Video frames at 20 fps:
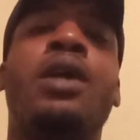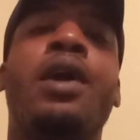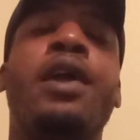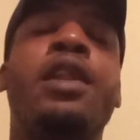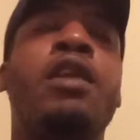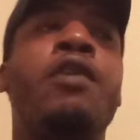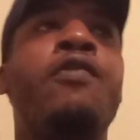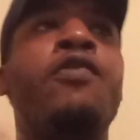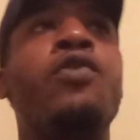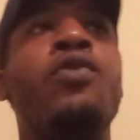
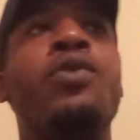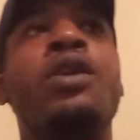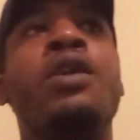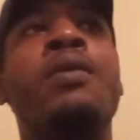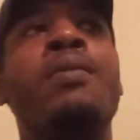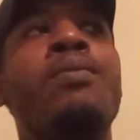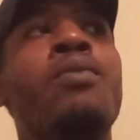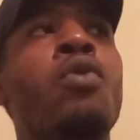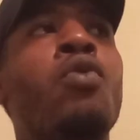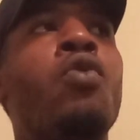And if you
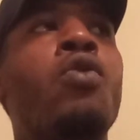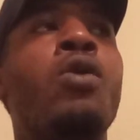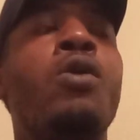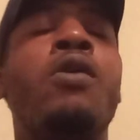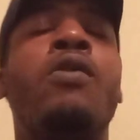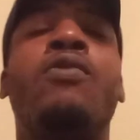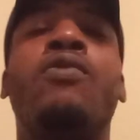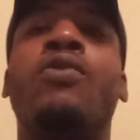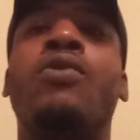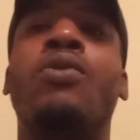eat
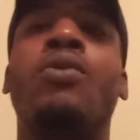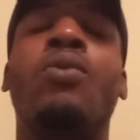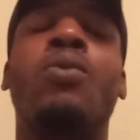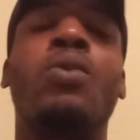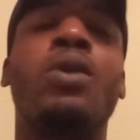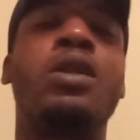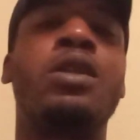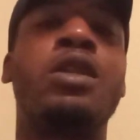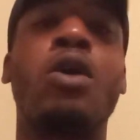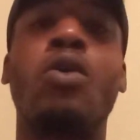more of
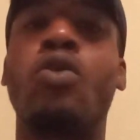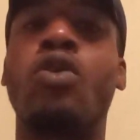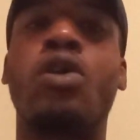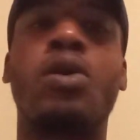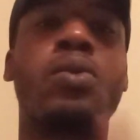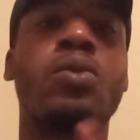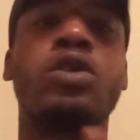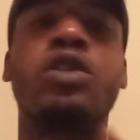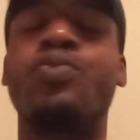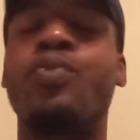what don't
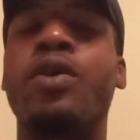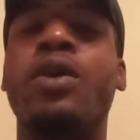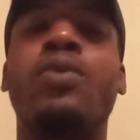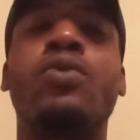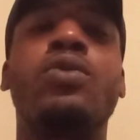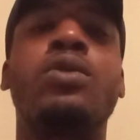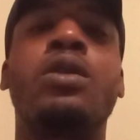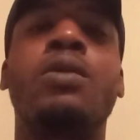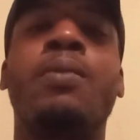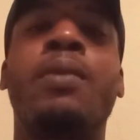
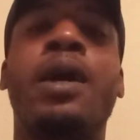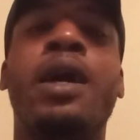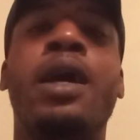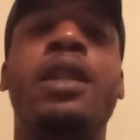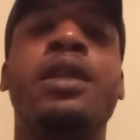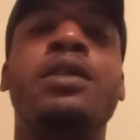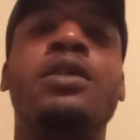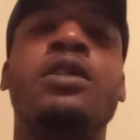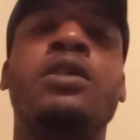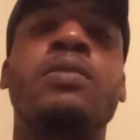correspond with the
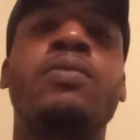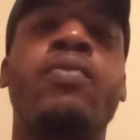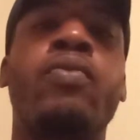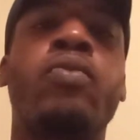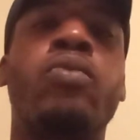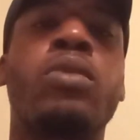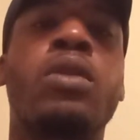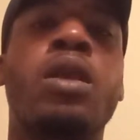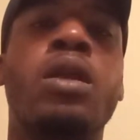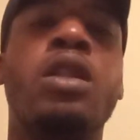body,
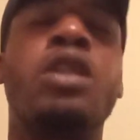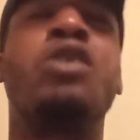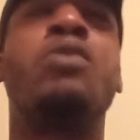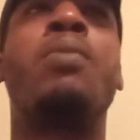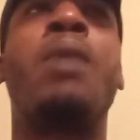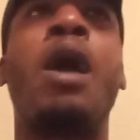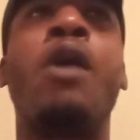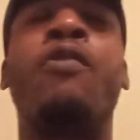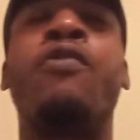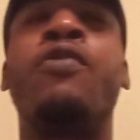then you
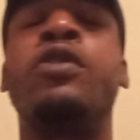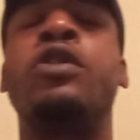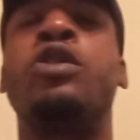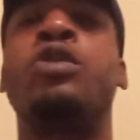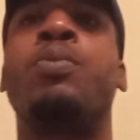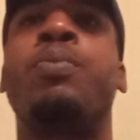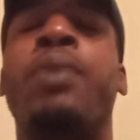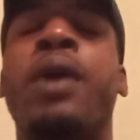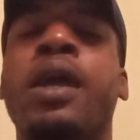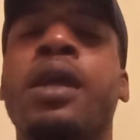might feel
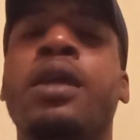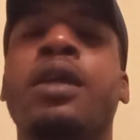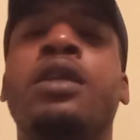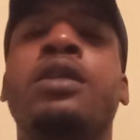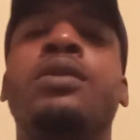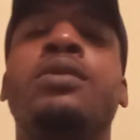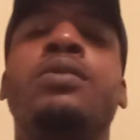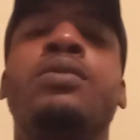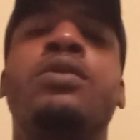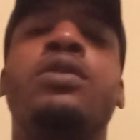some
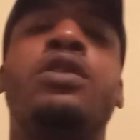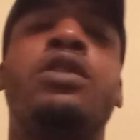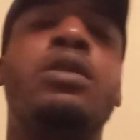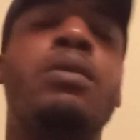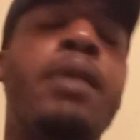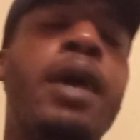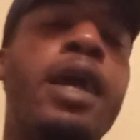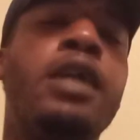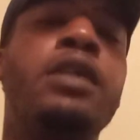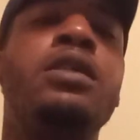pain,
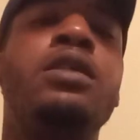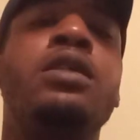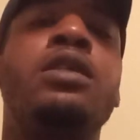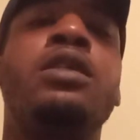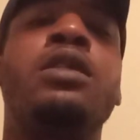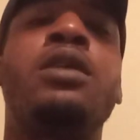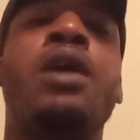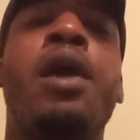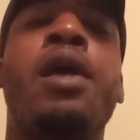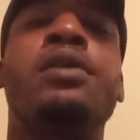some
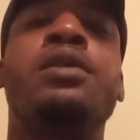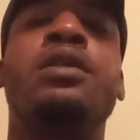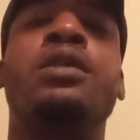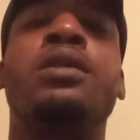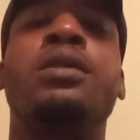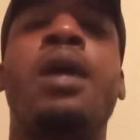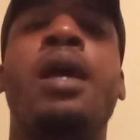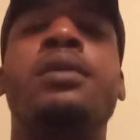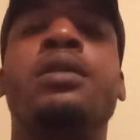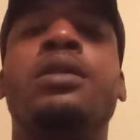aches,
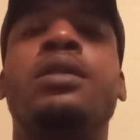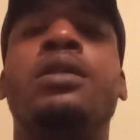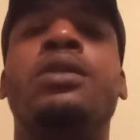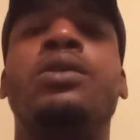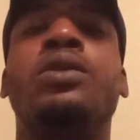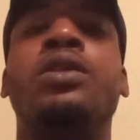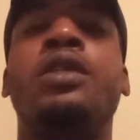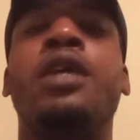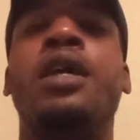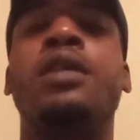you know
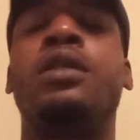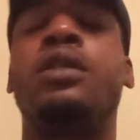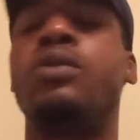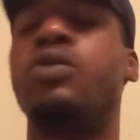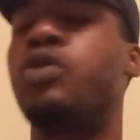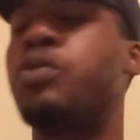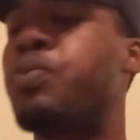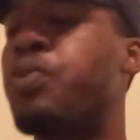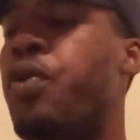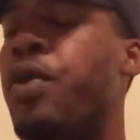what I'm saying,
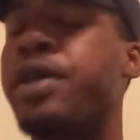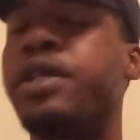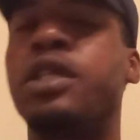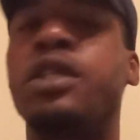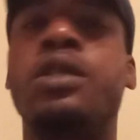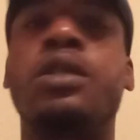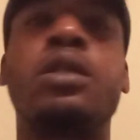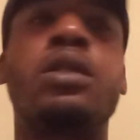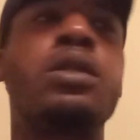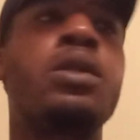some
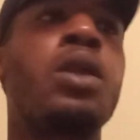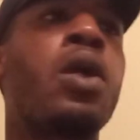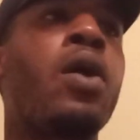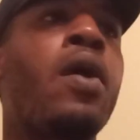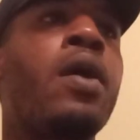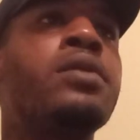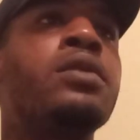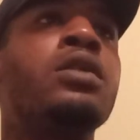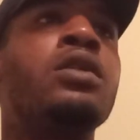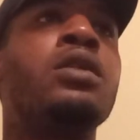depression,
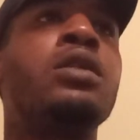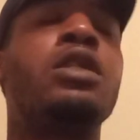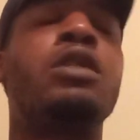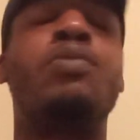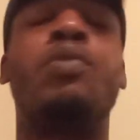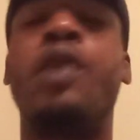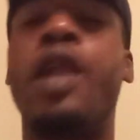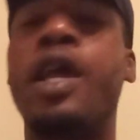some